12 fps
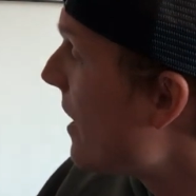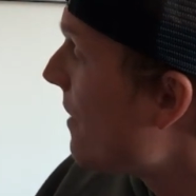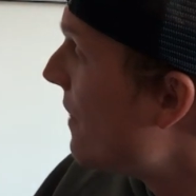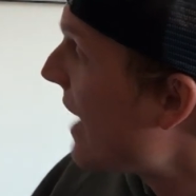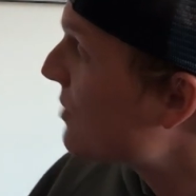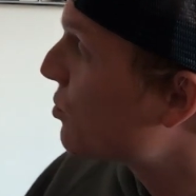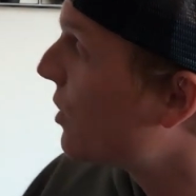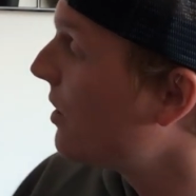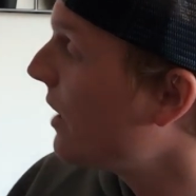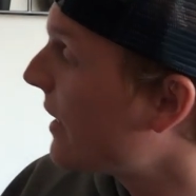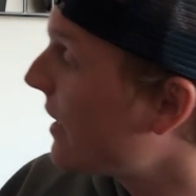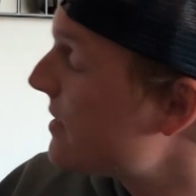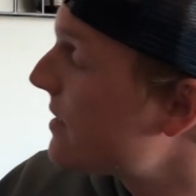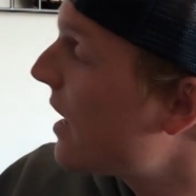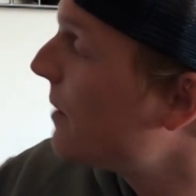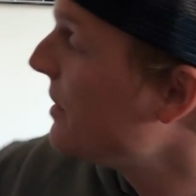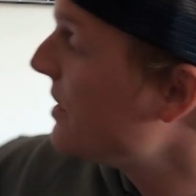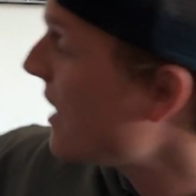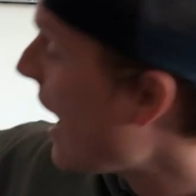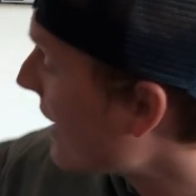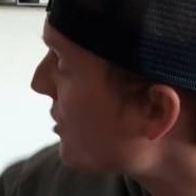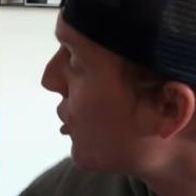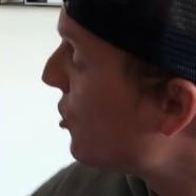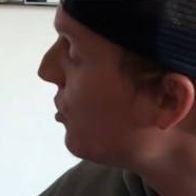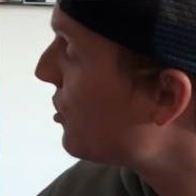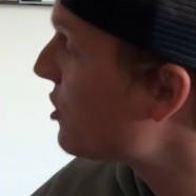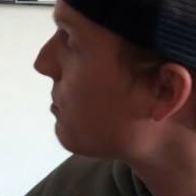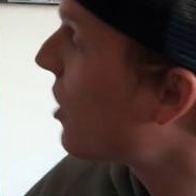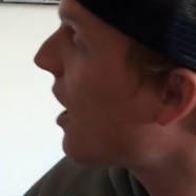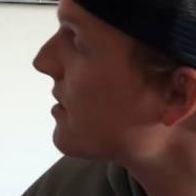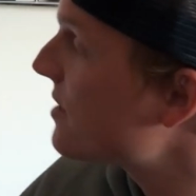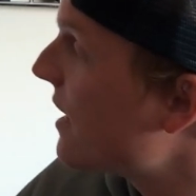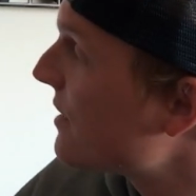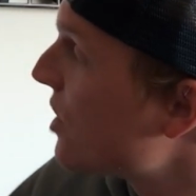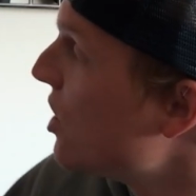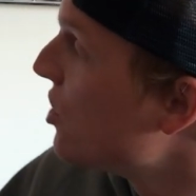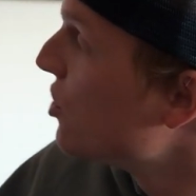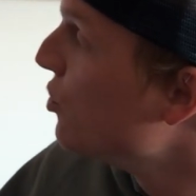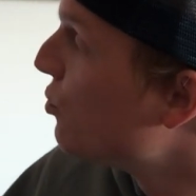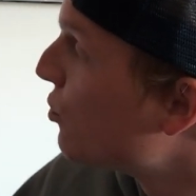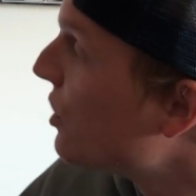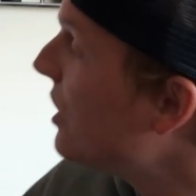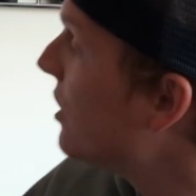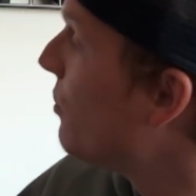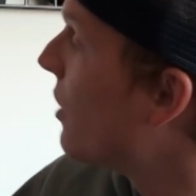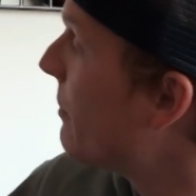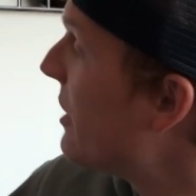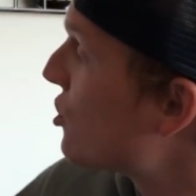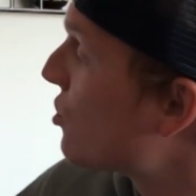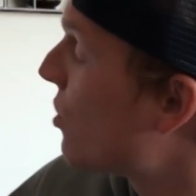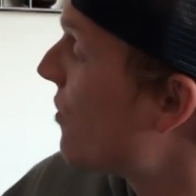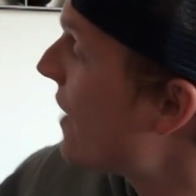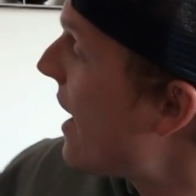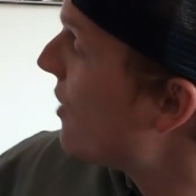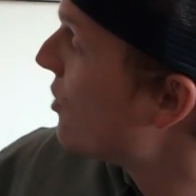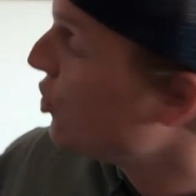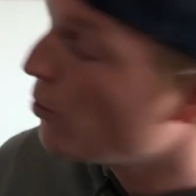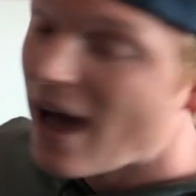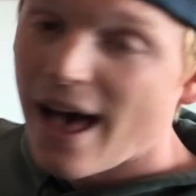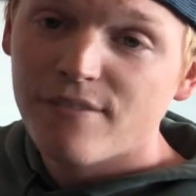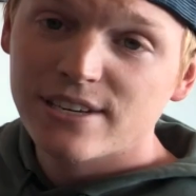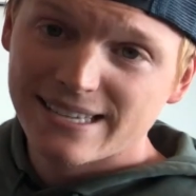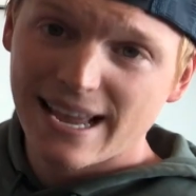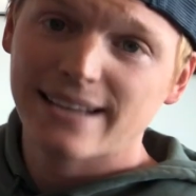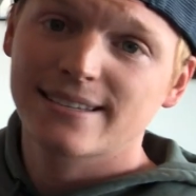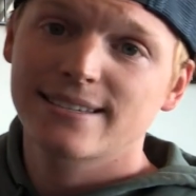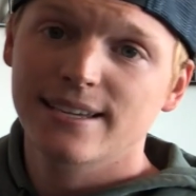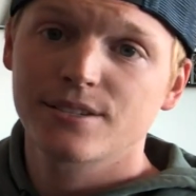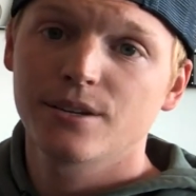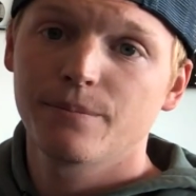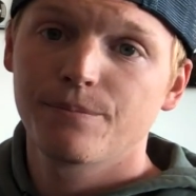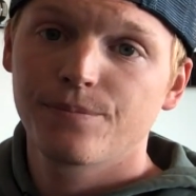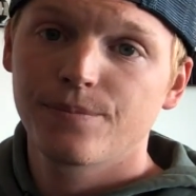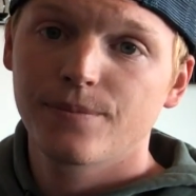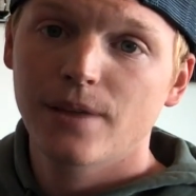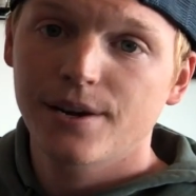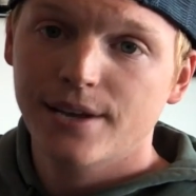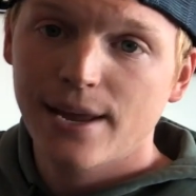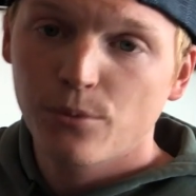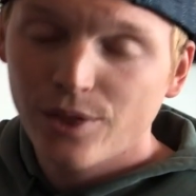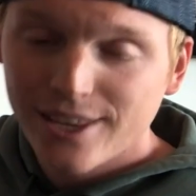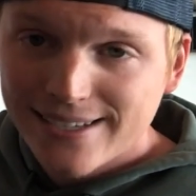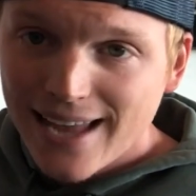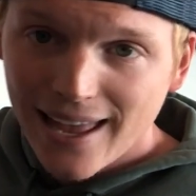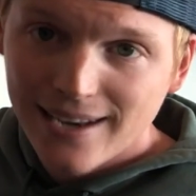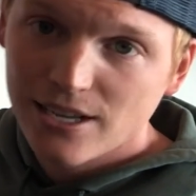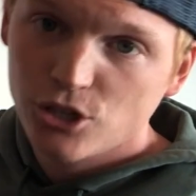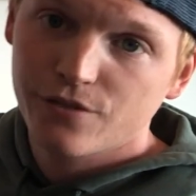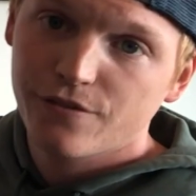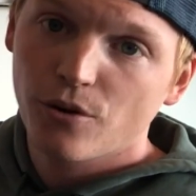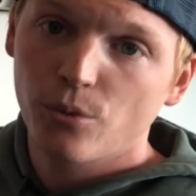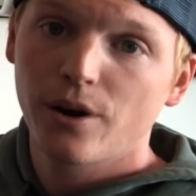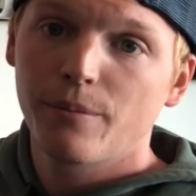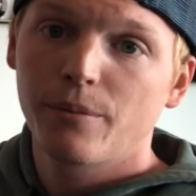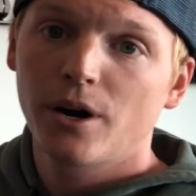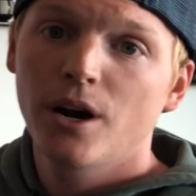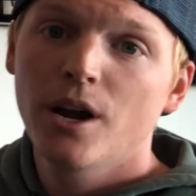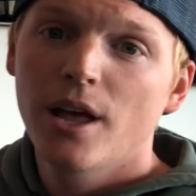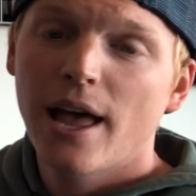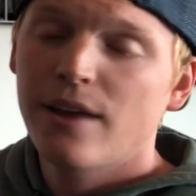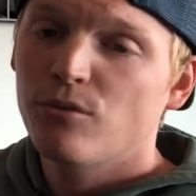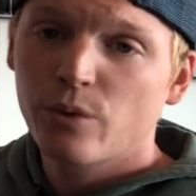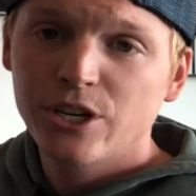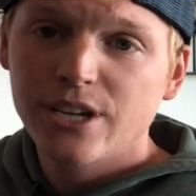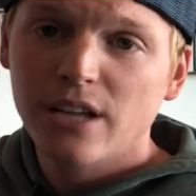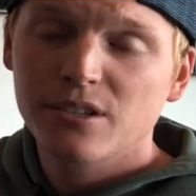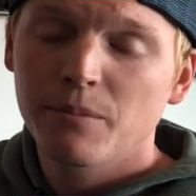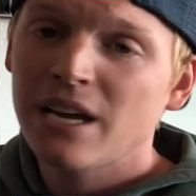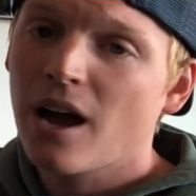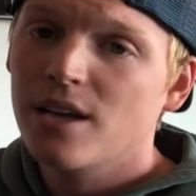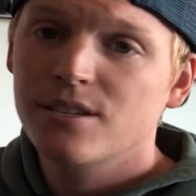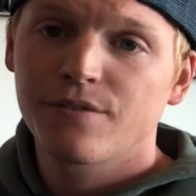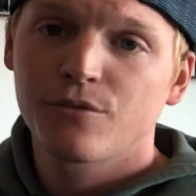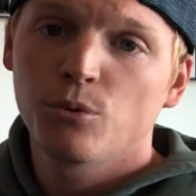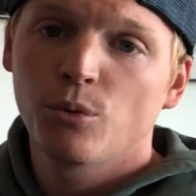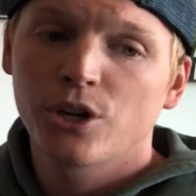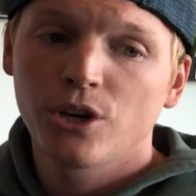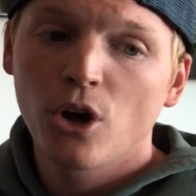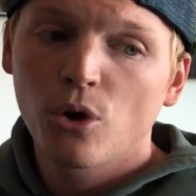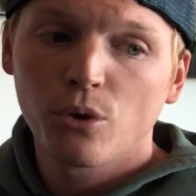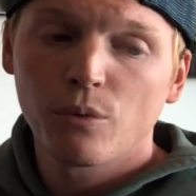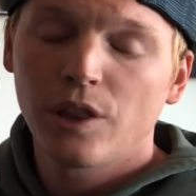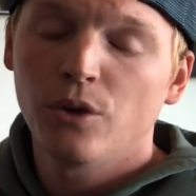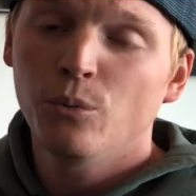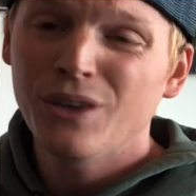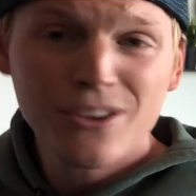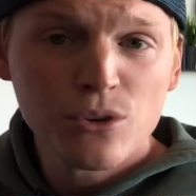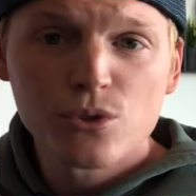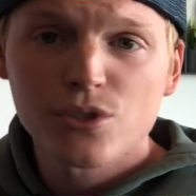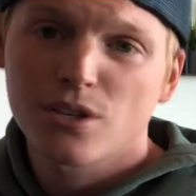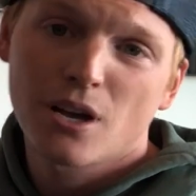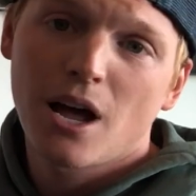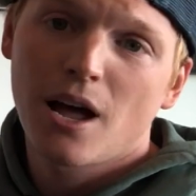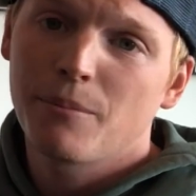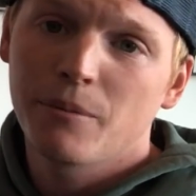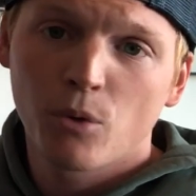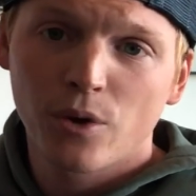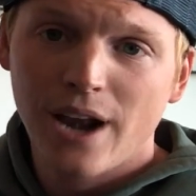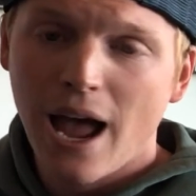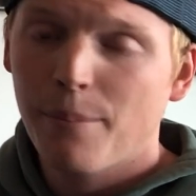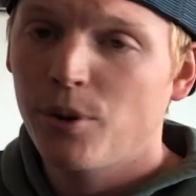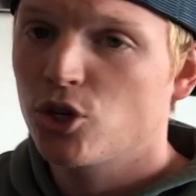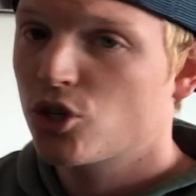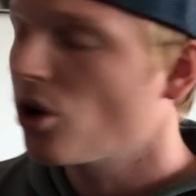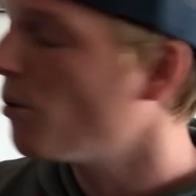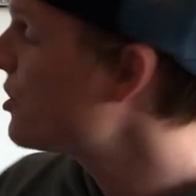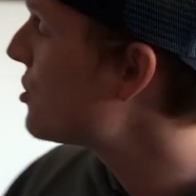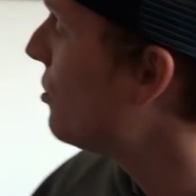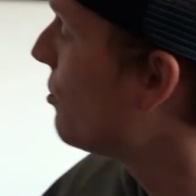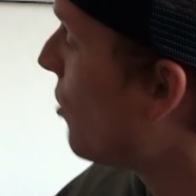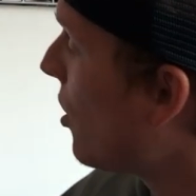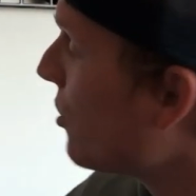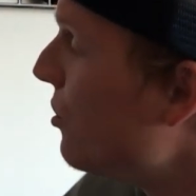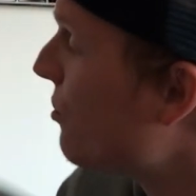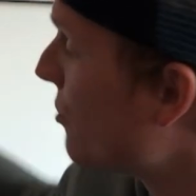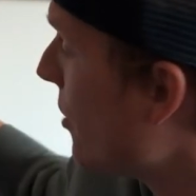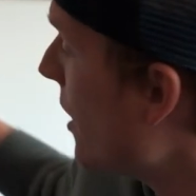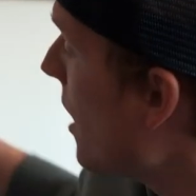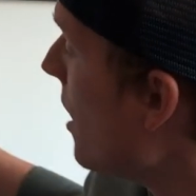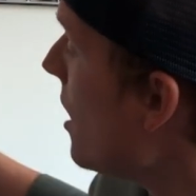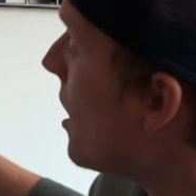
that's where, like I said, to execute this process, you really want to make sure that you have a text system, okay, with a 10-digit phone number. And reach out to me, guys, if you want to know the one that we use. I'd be more than happy to show it to you and walk you through it.